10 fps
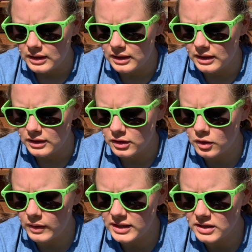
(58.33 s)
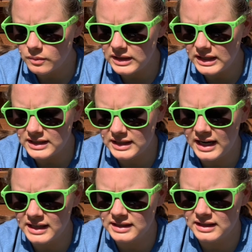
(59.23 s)
Uh, the question we need to
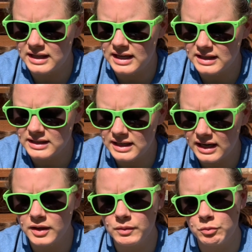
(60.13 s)
ask then is, how do we